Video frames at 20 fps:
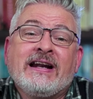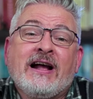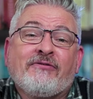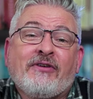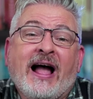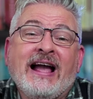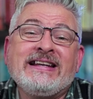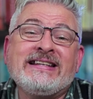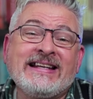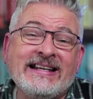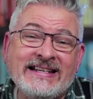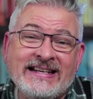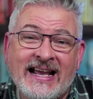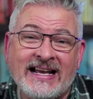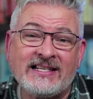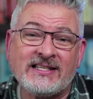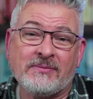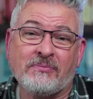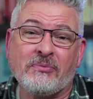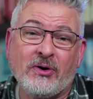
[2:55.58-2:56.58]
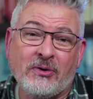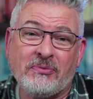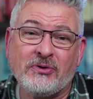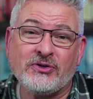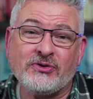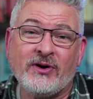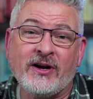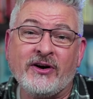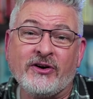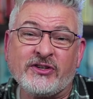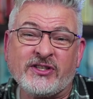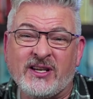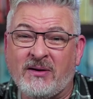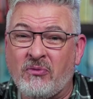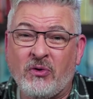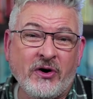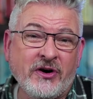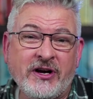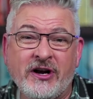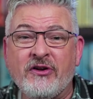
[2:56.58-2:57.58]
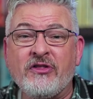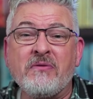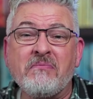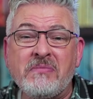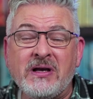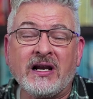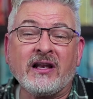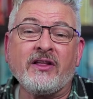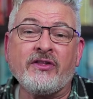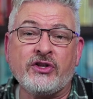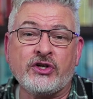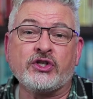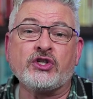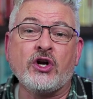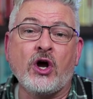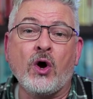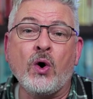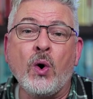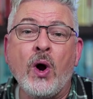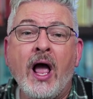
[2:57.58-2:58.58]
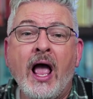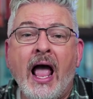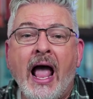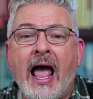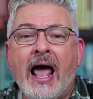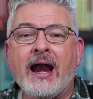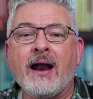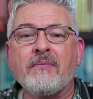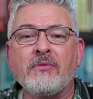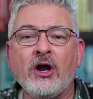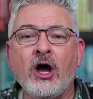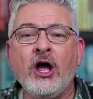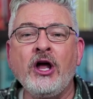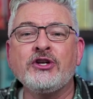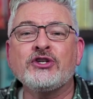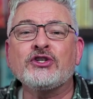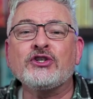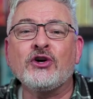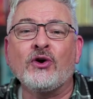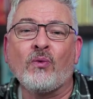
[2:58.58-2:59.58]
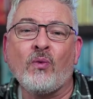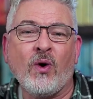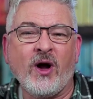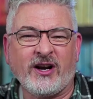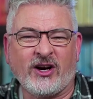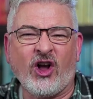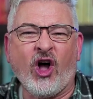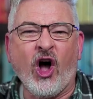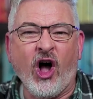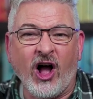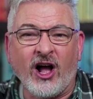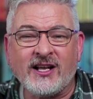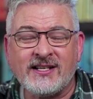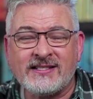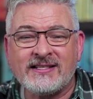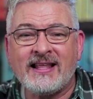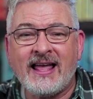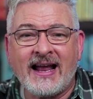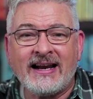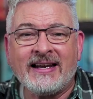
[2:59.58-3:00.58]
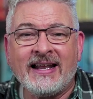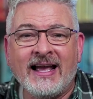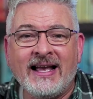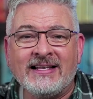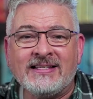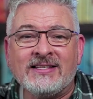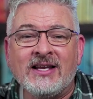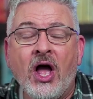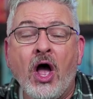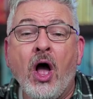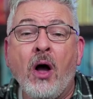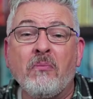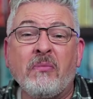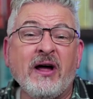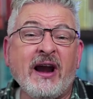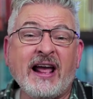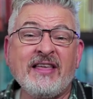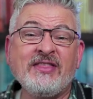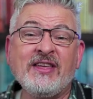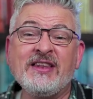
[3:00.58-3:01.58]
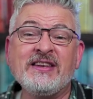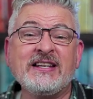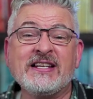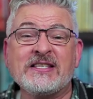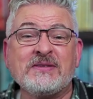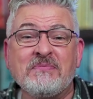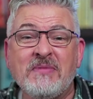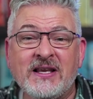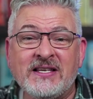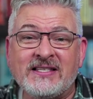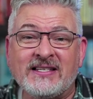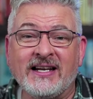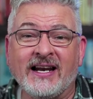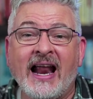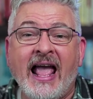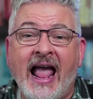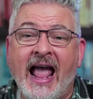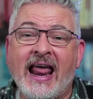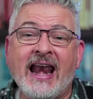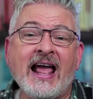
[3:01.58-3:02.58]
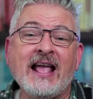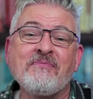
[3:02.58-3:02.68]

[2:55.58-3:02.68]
enough, I did guess the perpetrator somewhere near the middle of the show, and I'm not sure what what caused that guess, but I then dismissed it and